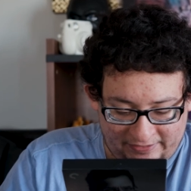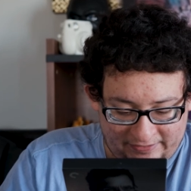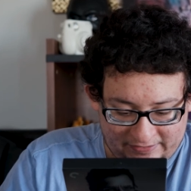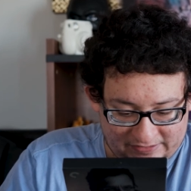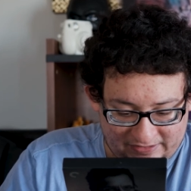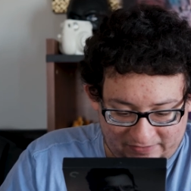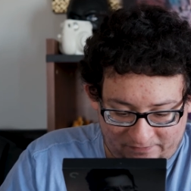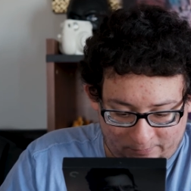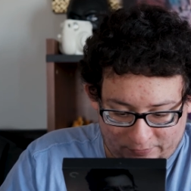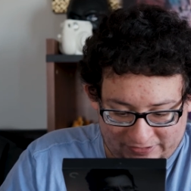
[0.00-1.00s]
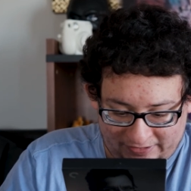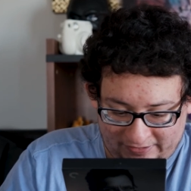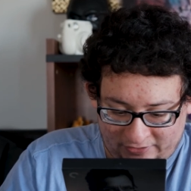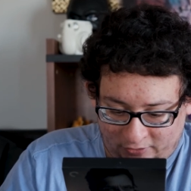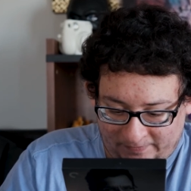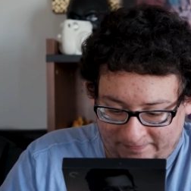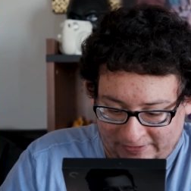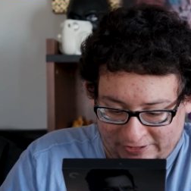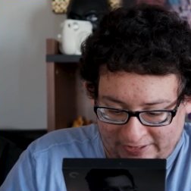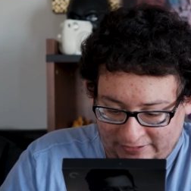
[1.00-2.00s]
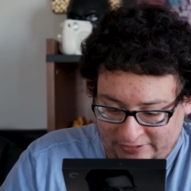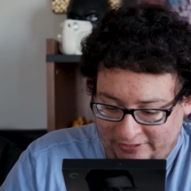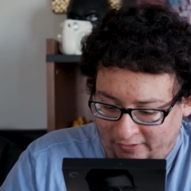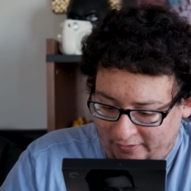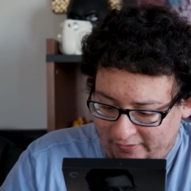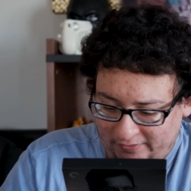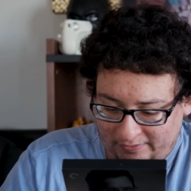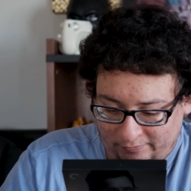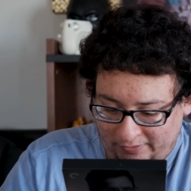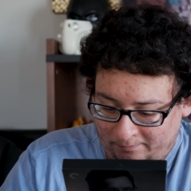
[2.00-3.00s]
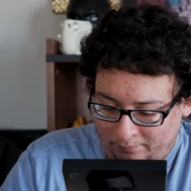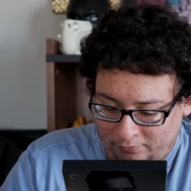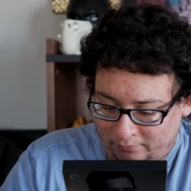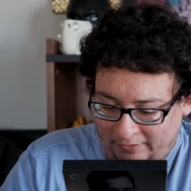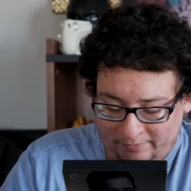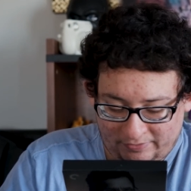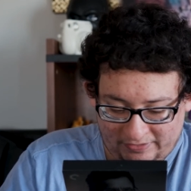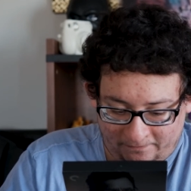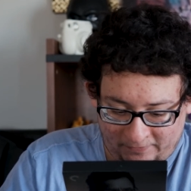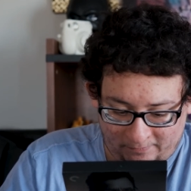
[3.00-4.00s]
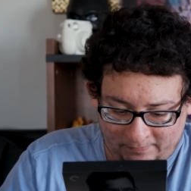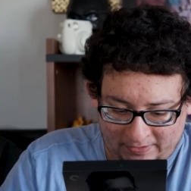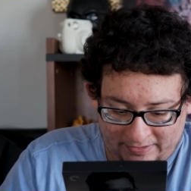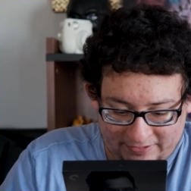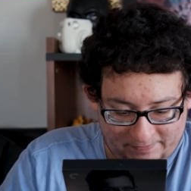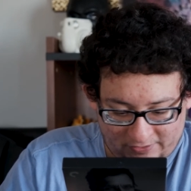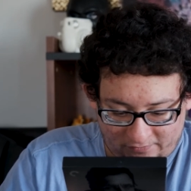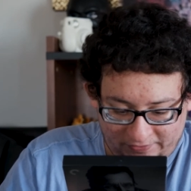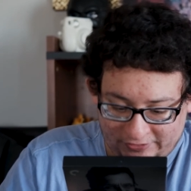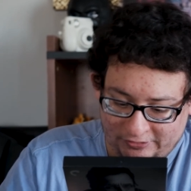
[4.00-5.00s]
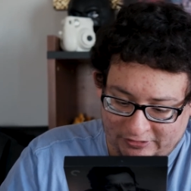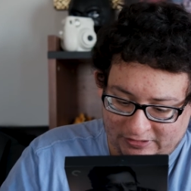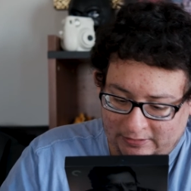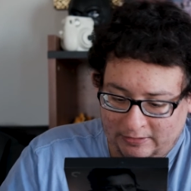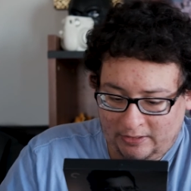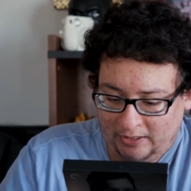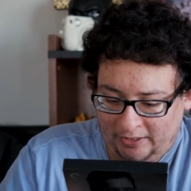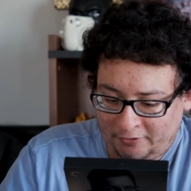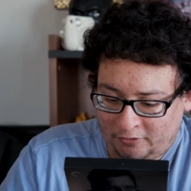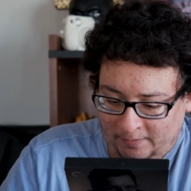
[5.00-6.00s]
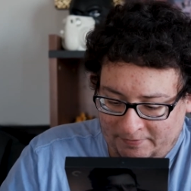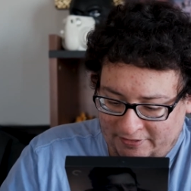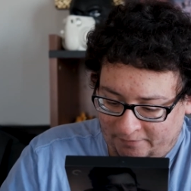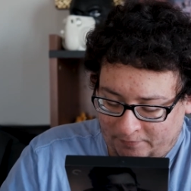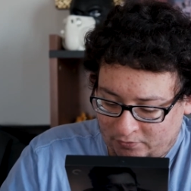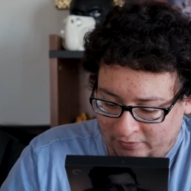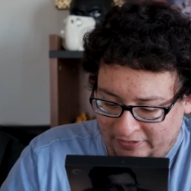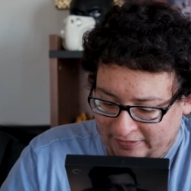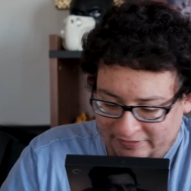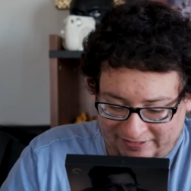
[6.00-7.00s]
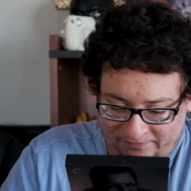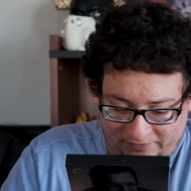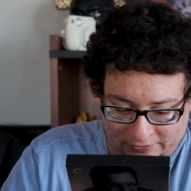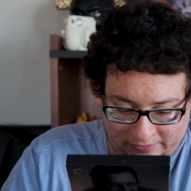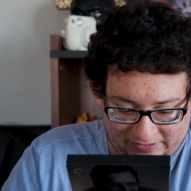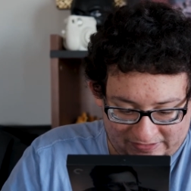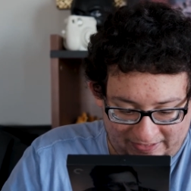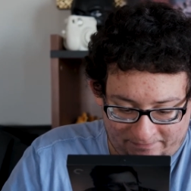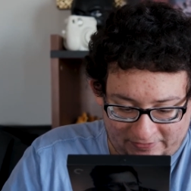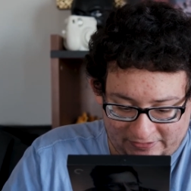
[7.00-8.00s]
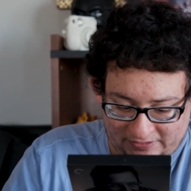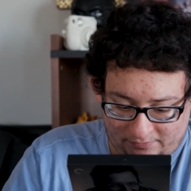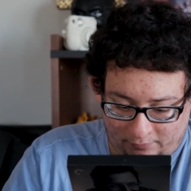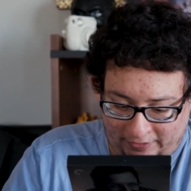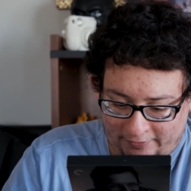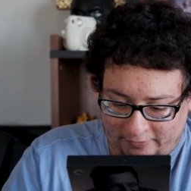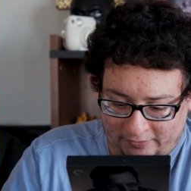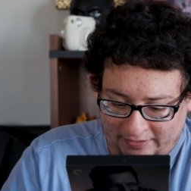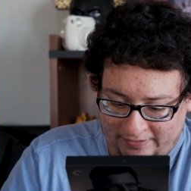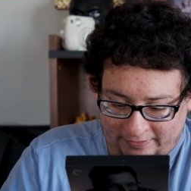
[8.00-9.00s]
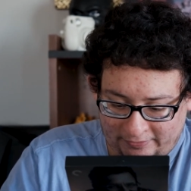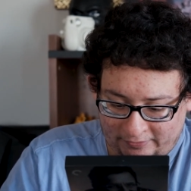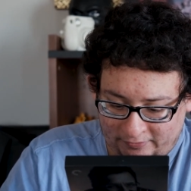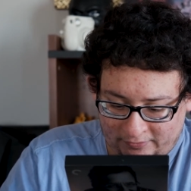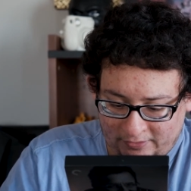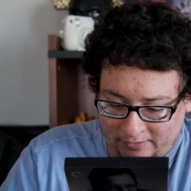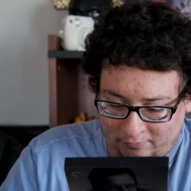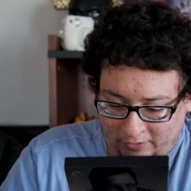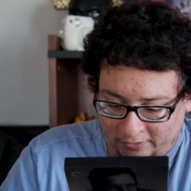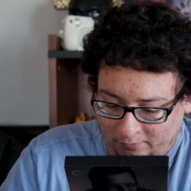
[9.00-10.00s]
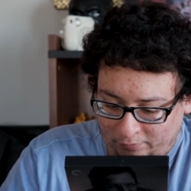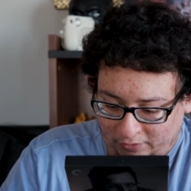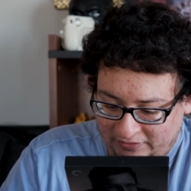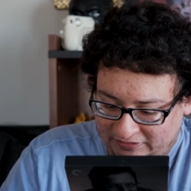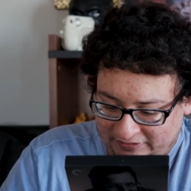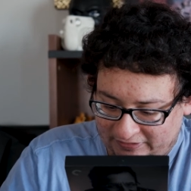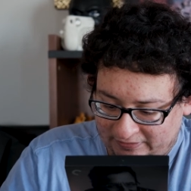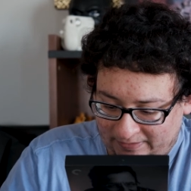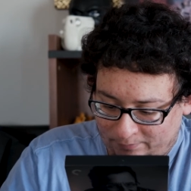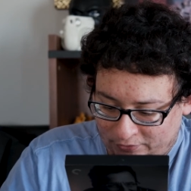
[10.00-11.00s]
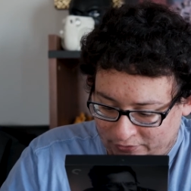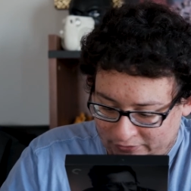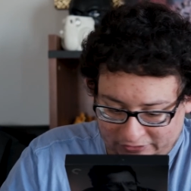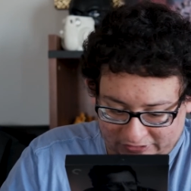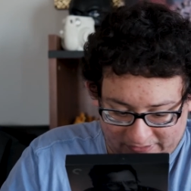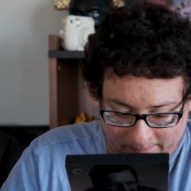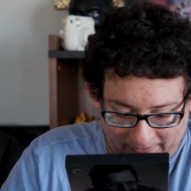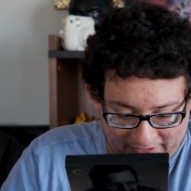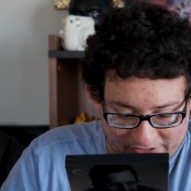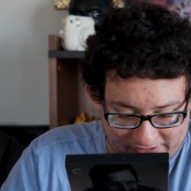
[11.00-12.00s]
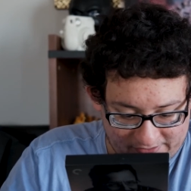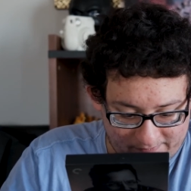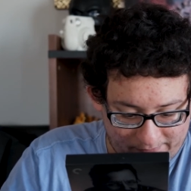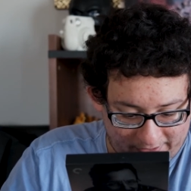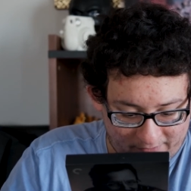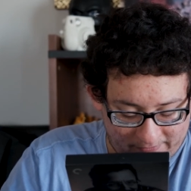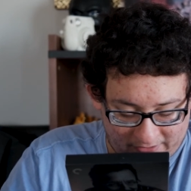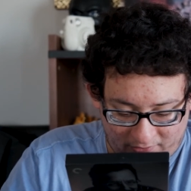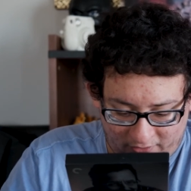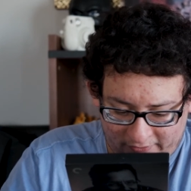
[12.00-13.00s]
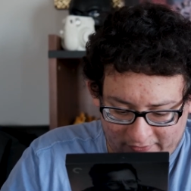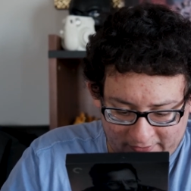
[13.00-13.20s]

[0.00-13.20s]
disc of the film presented in Dolby Vision HDR, and one Blu-ray with the film and special features. Audio commentary from 2019 featuring the Safdies, writer and editor Ronald Bronstein, and producer Sebastian Bear MacLeod.